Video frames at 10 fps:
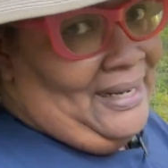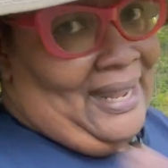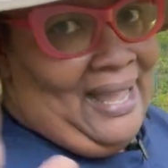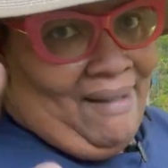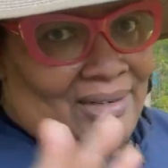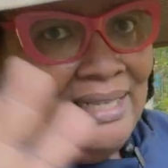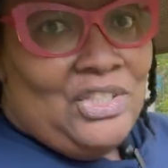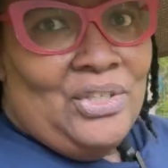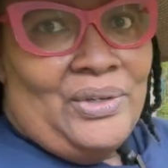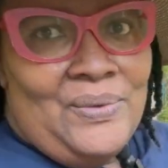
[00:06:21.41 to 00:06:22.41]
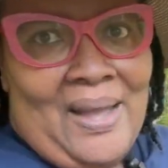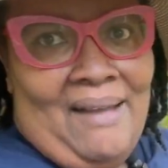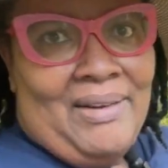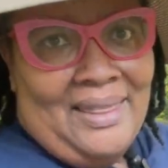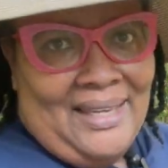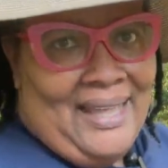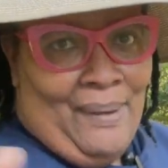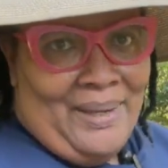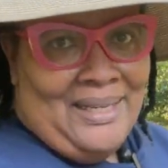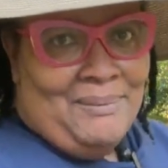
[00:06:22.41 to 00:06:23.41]
I have, and I'll show you everything
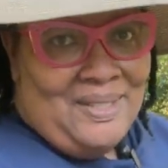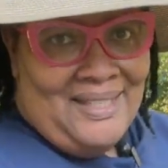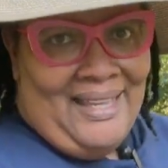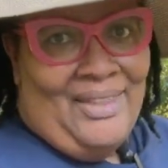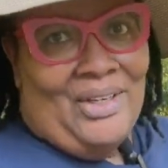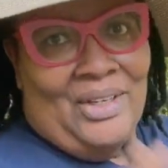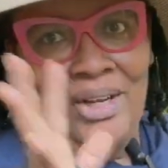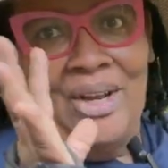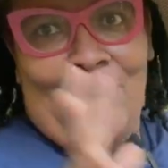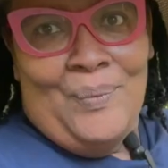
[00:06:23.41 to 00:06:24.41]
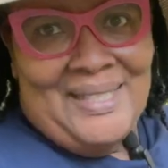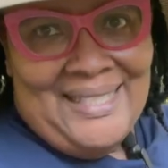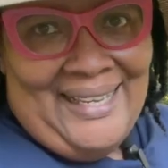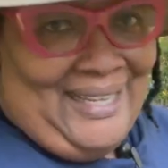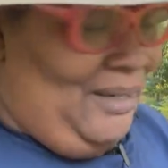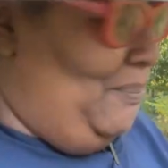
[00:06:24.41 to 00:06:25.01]
how it comes together once I get it